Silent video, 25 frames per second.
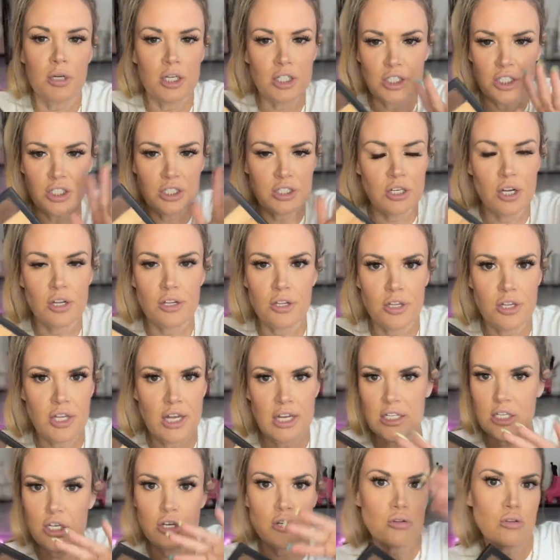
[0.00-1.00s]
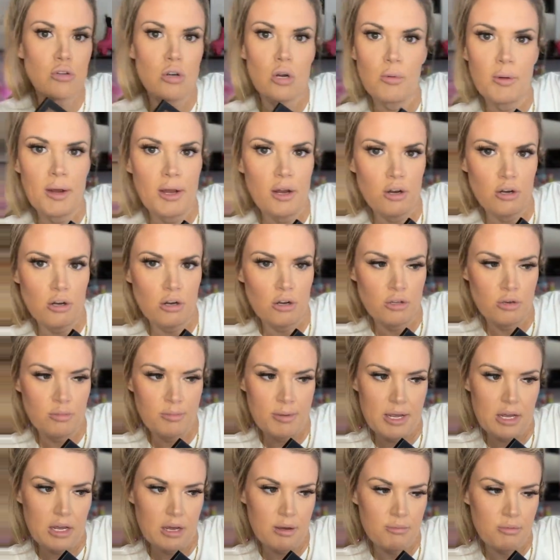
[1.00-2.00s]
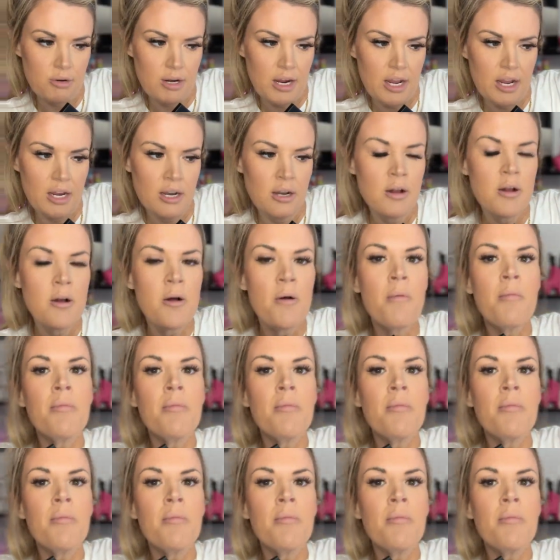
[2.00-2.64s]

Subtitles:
the brushes and all the things, and you throw away all your other makeup, right?